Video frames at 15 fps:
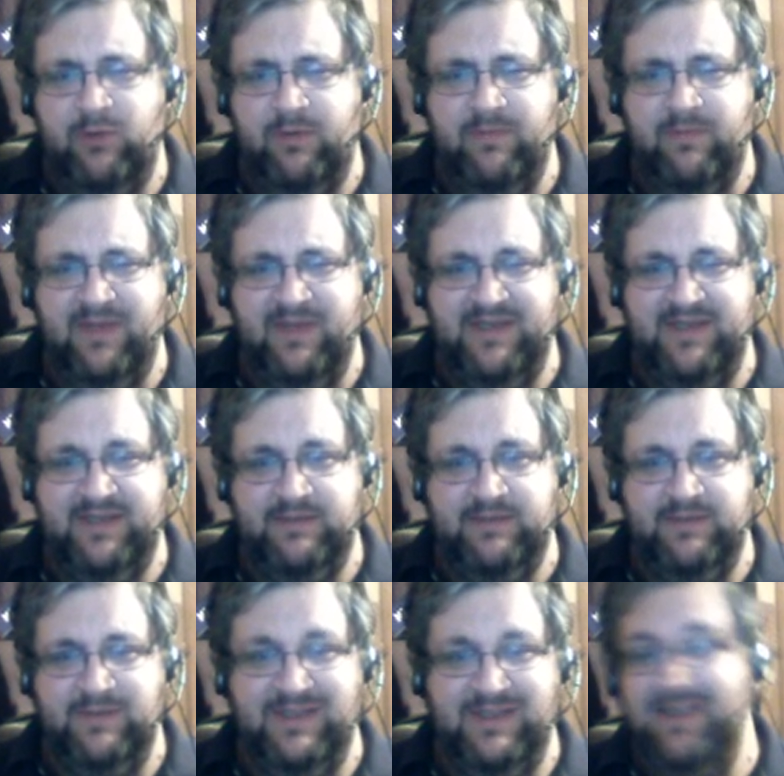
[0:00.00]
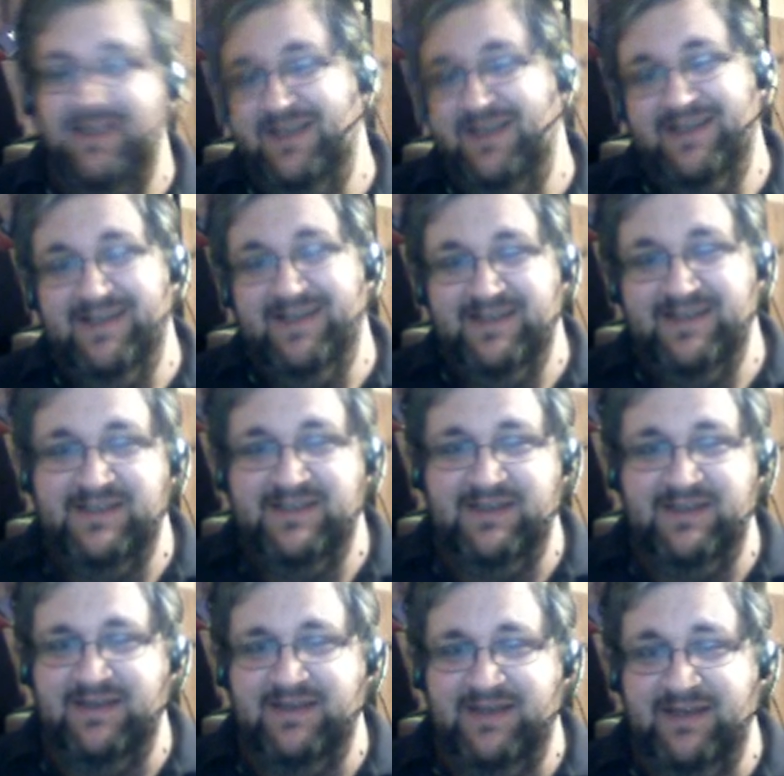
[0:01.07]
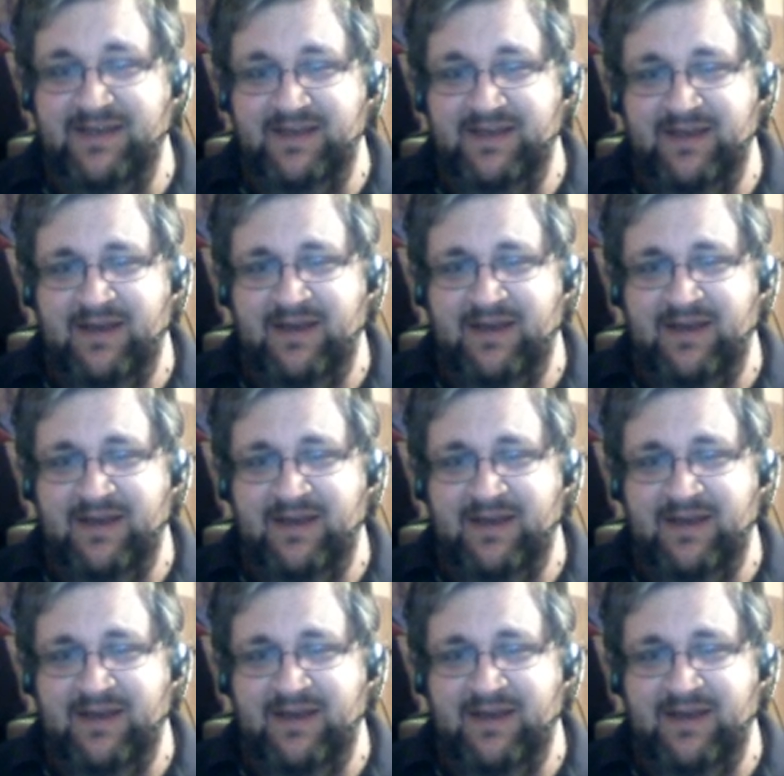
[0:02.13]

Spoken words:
but well, it is. D&D